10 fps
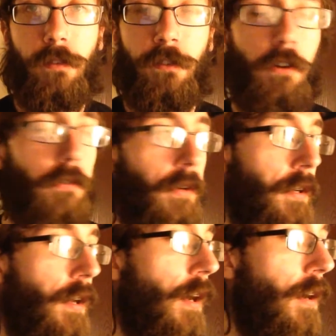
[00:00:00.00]
So,
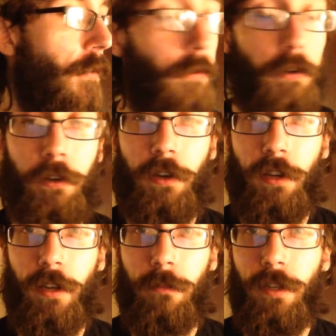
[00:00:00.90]
we're here
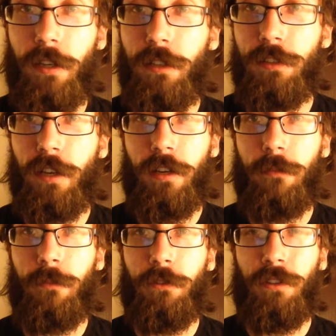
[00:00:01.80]
today because I
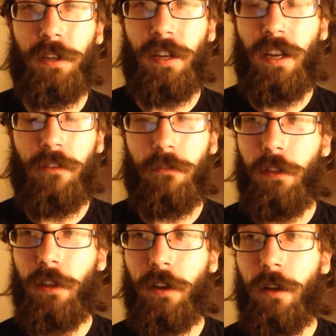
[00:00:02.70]
am doing
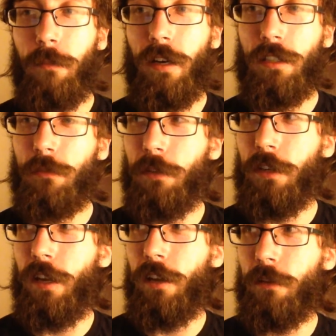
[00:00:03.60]
everything I possibly
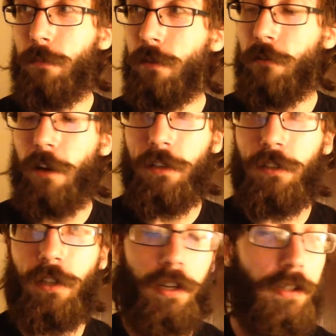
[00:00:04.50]
can to
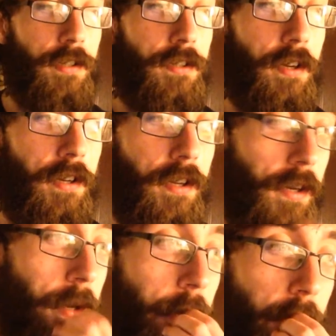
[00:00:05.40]
procrastinate
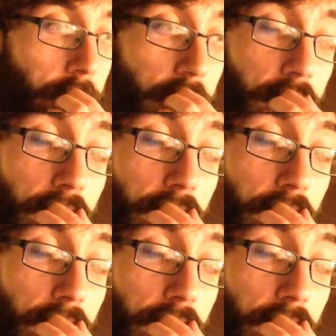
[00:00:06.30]
studying for